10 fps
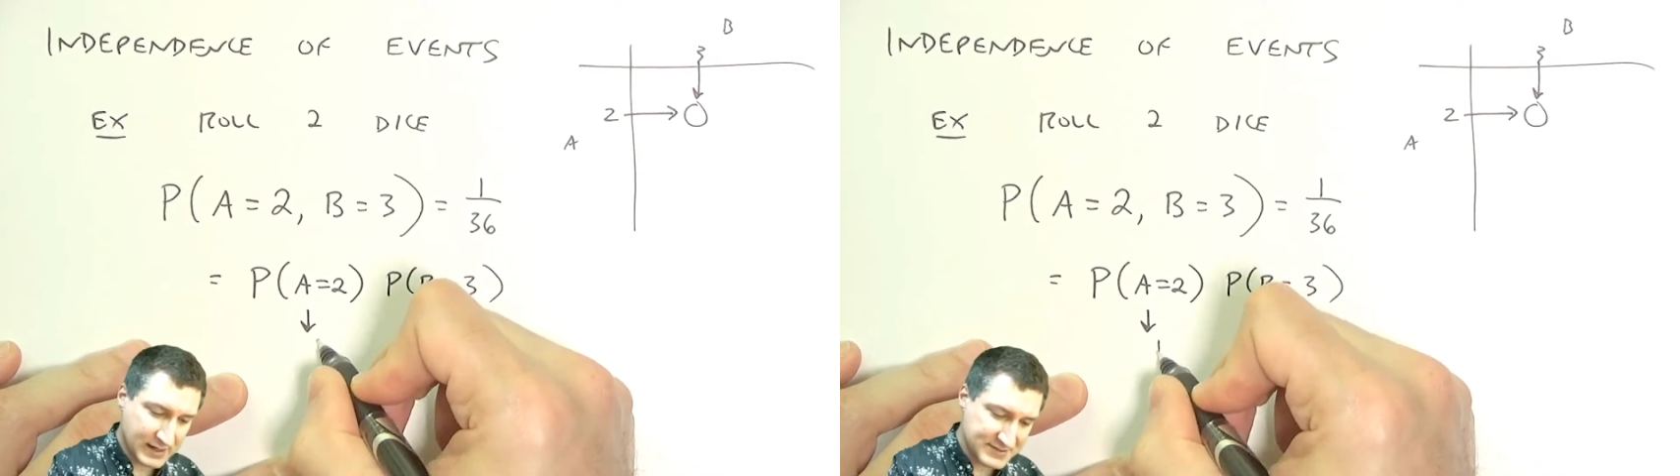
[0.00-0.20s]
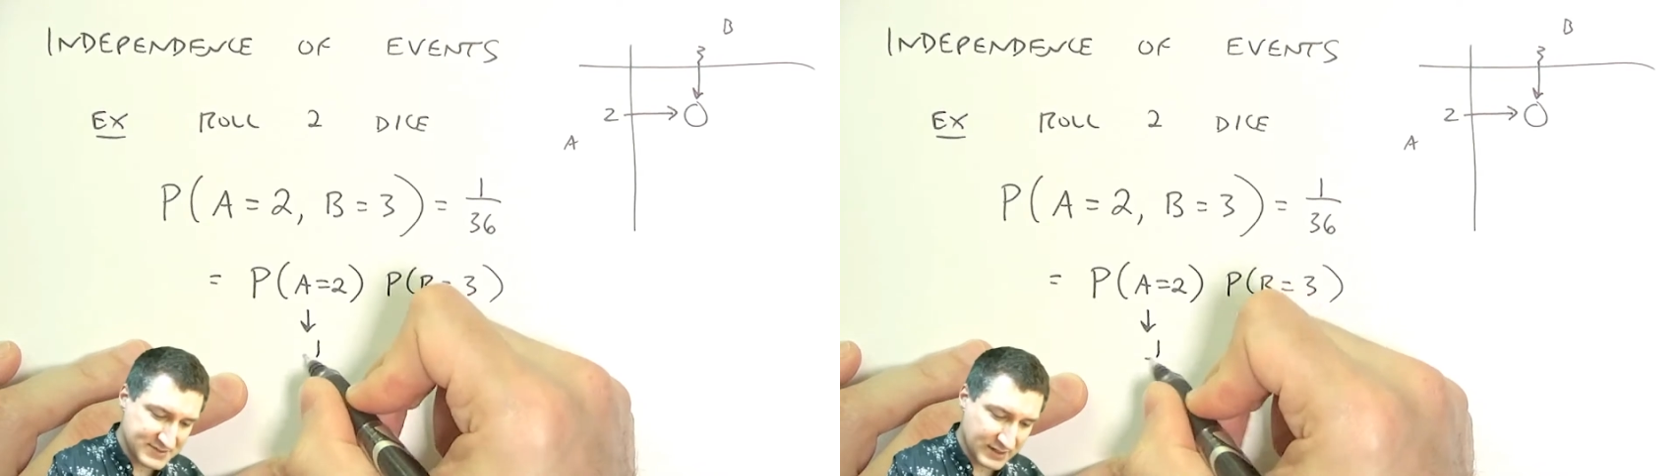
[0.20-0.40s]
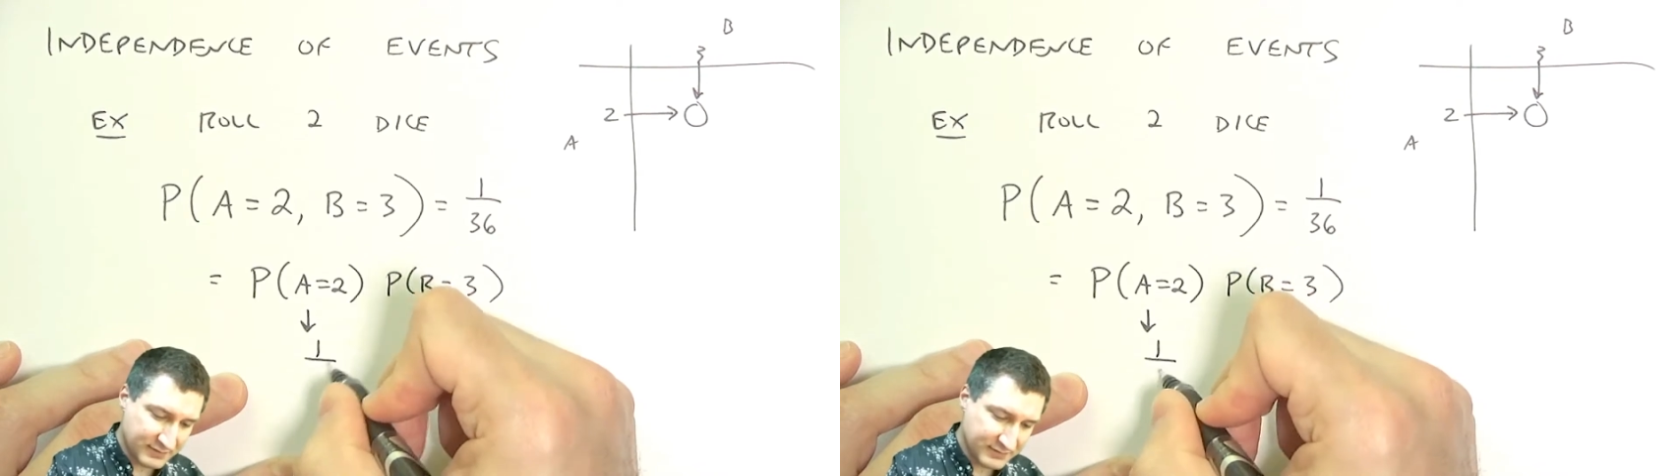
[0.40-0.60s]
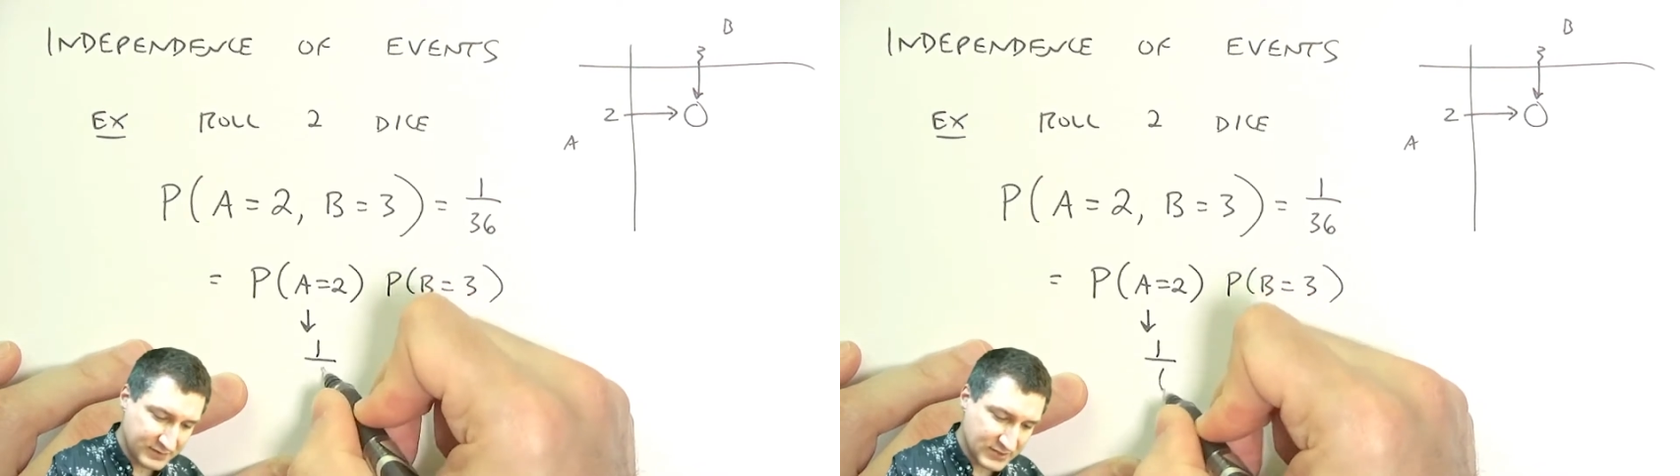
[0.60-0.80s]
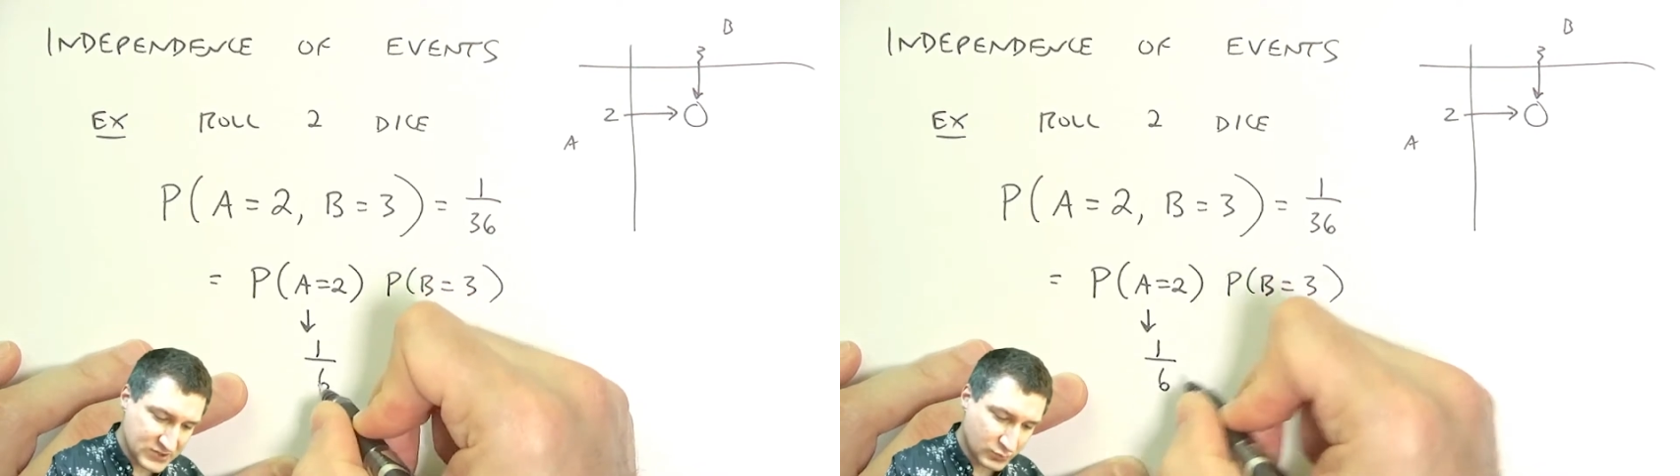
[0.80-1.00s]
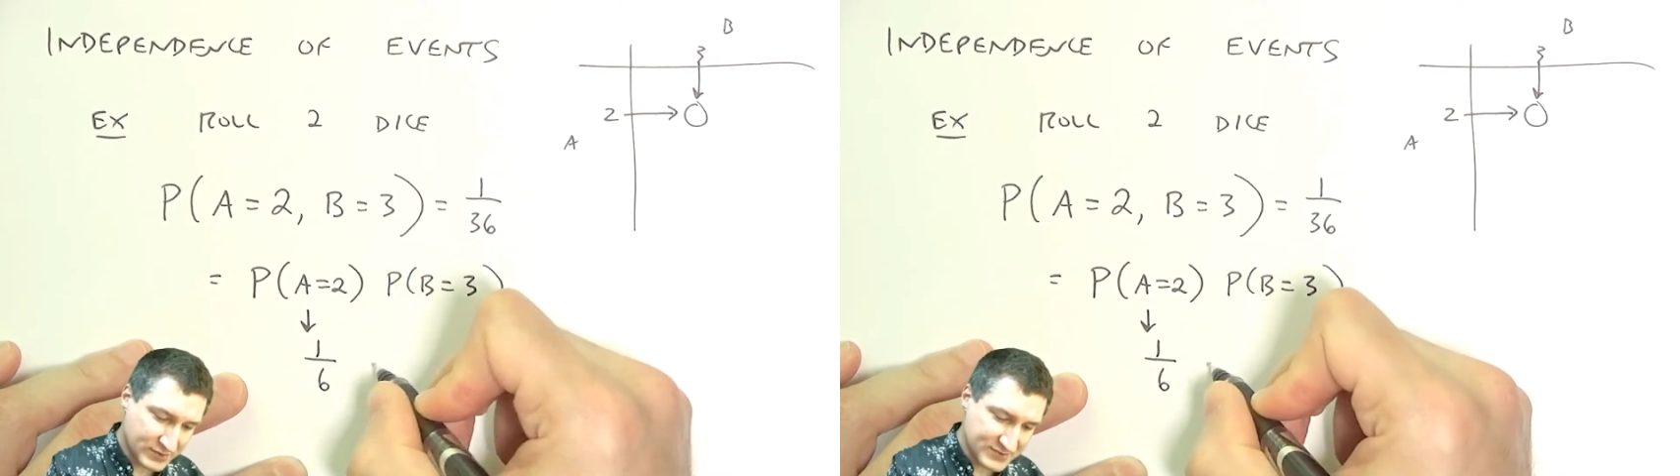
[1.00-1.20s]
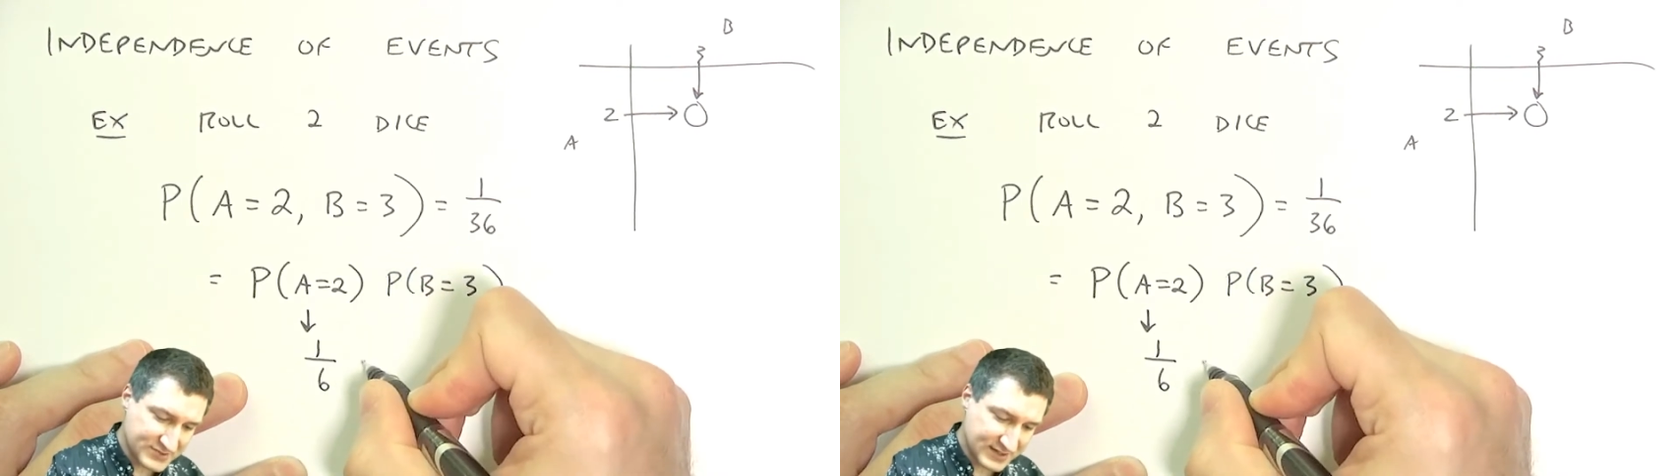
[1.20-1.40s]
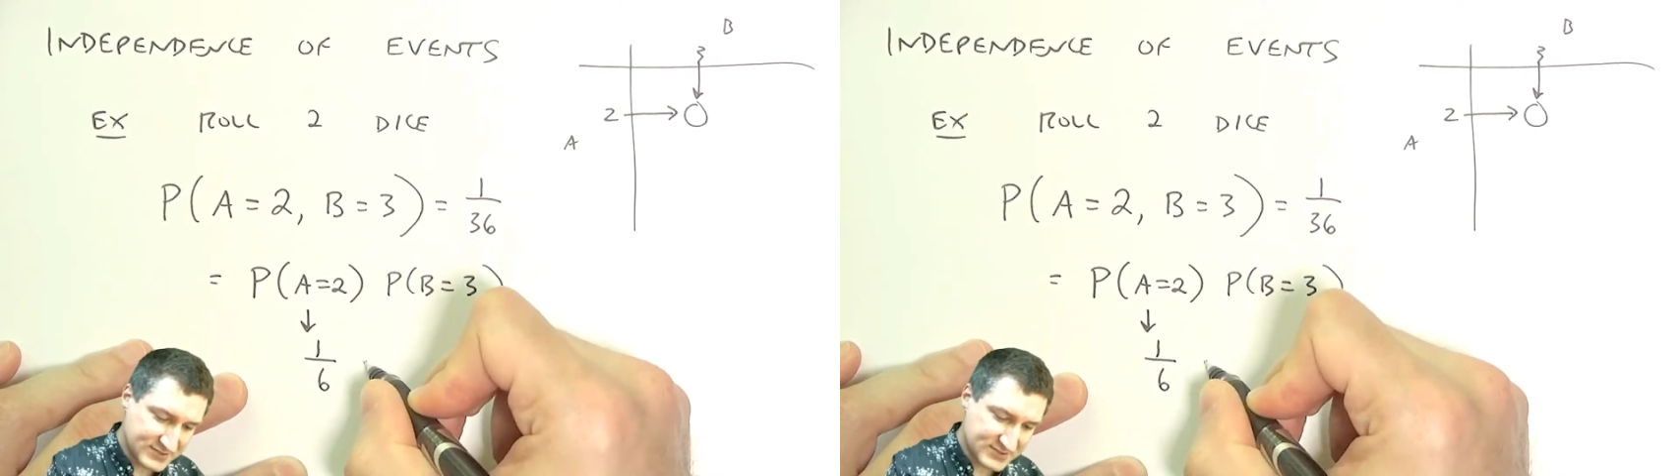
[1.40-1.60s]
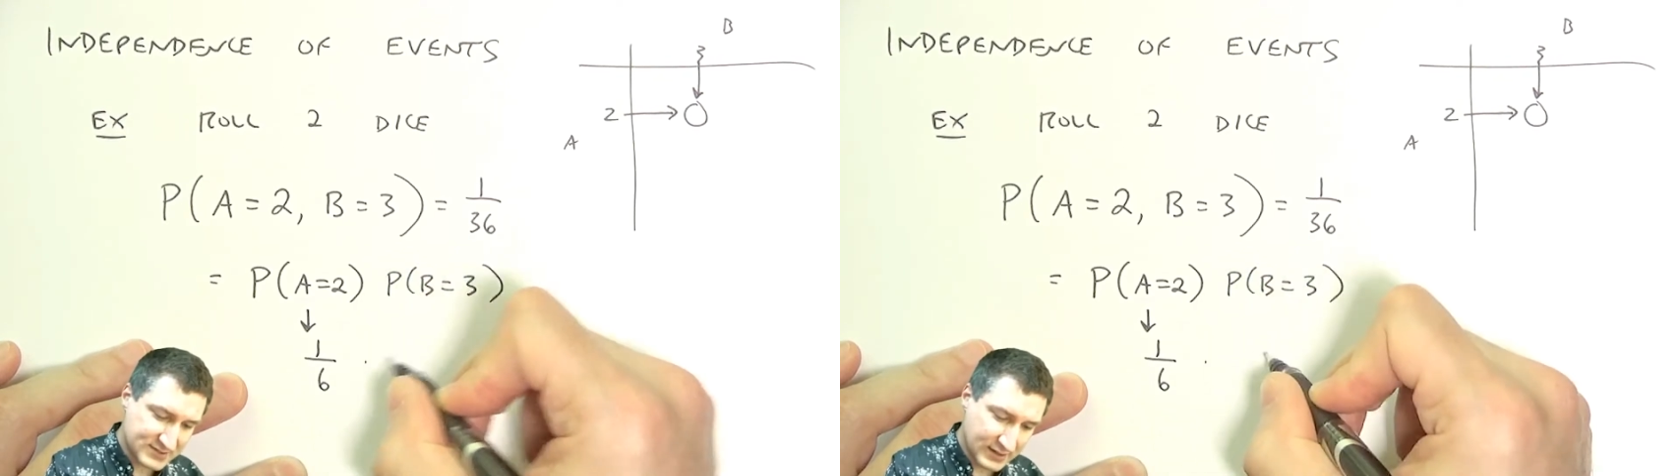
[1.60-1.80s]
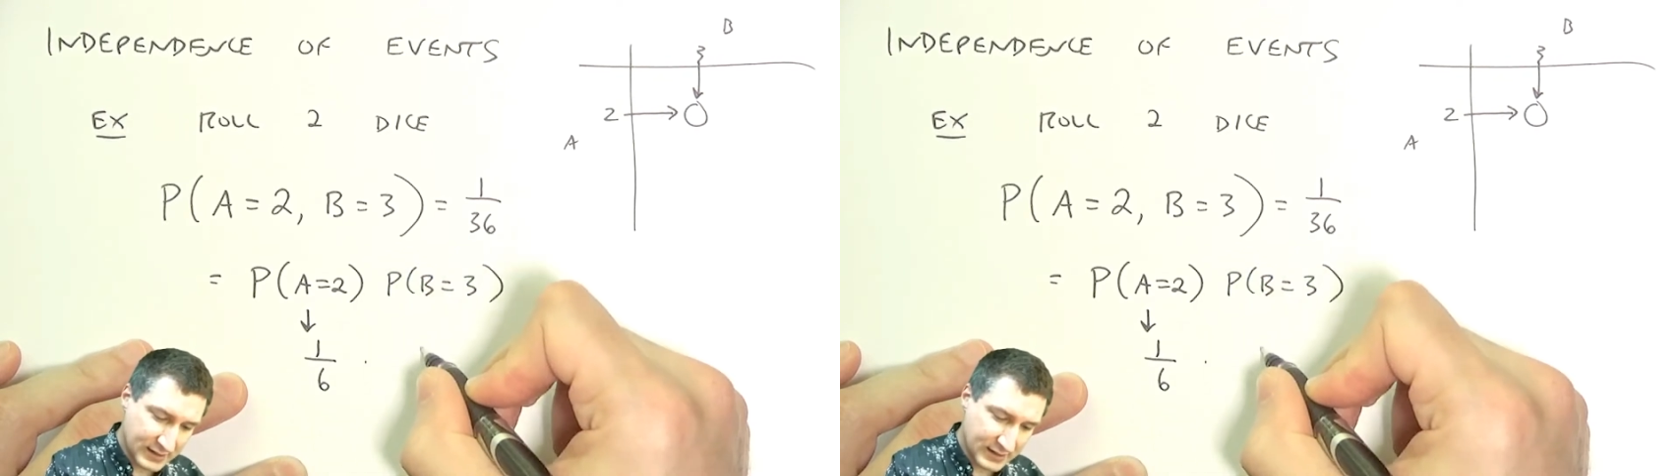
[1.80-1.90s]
by itself is 1 sixth.